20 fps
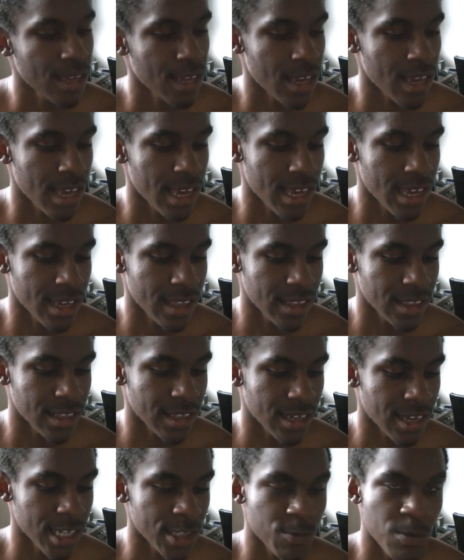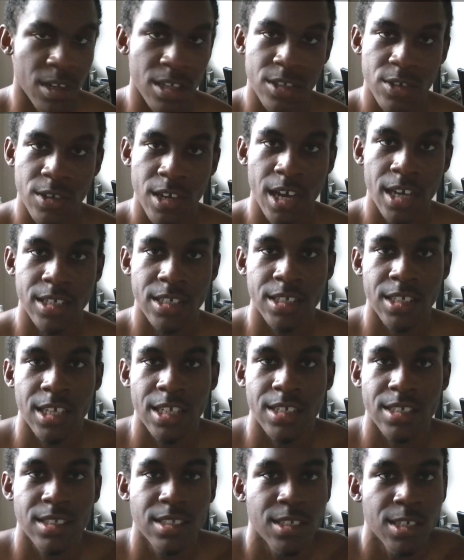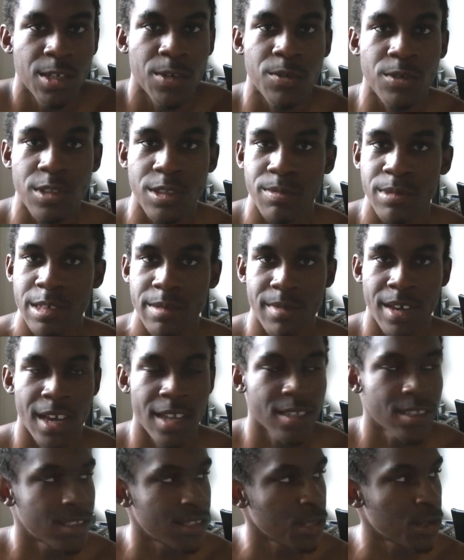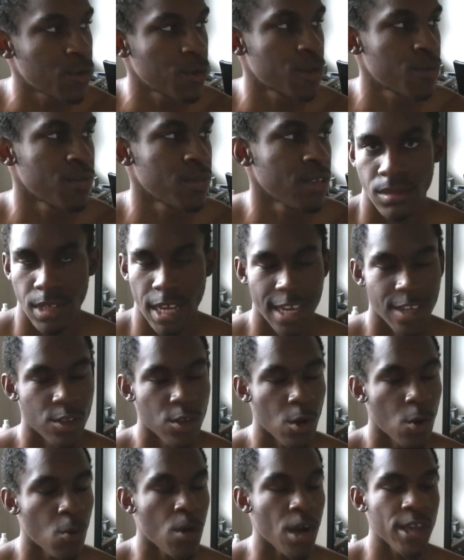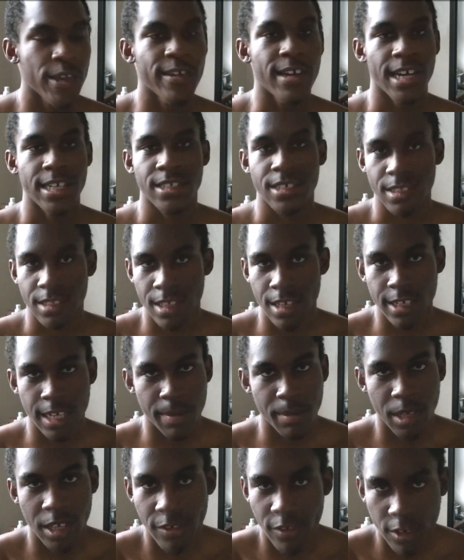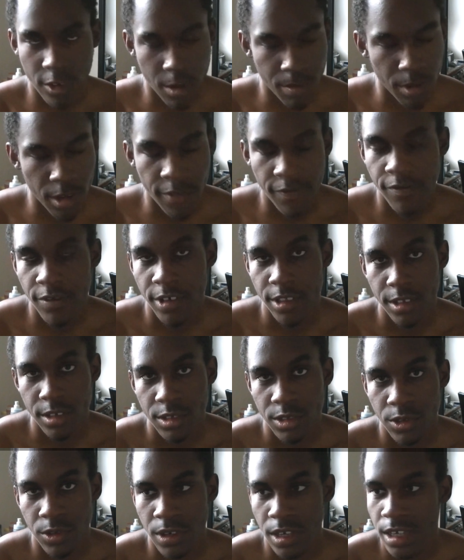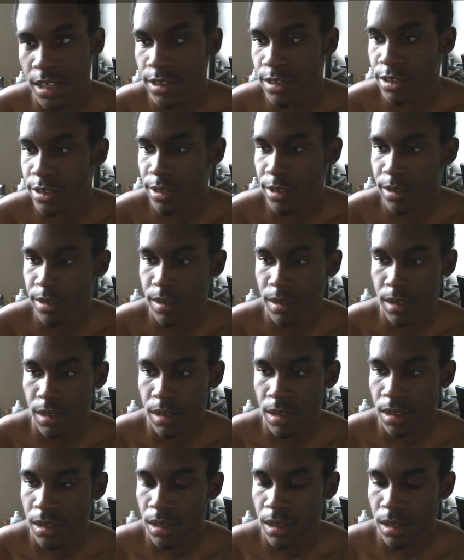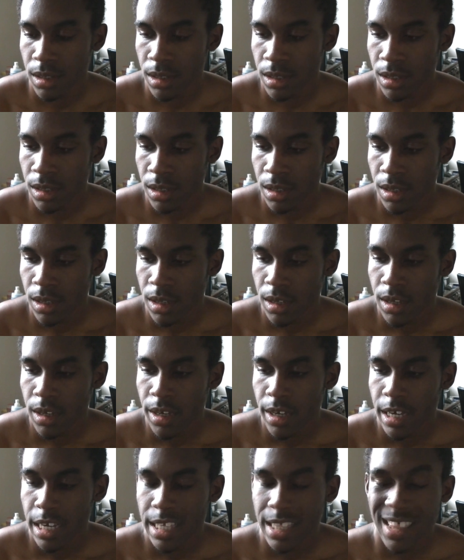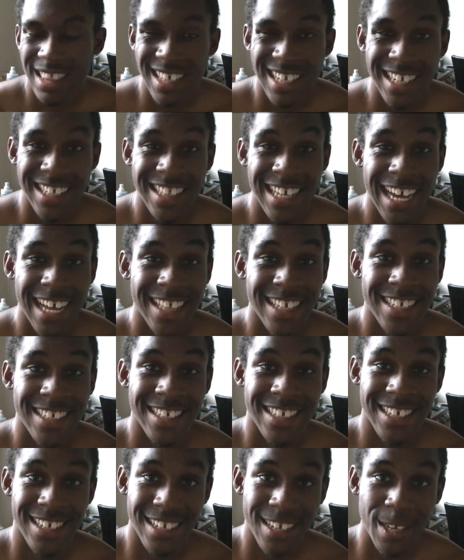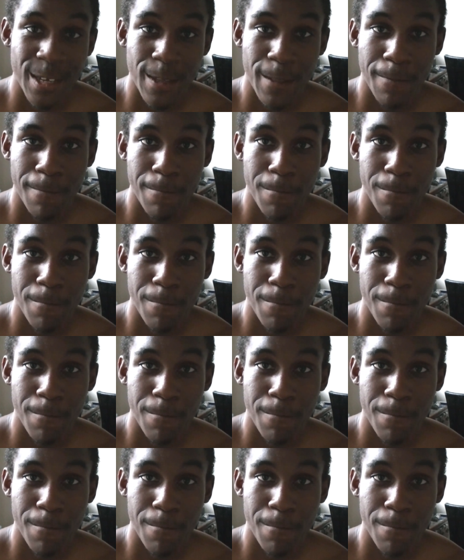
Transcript: And I just want you guys to like stick with me, man. Stick with me. I don't want you guys to think I'm giving up on fitness, okay? So I think that is it.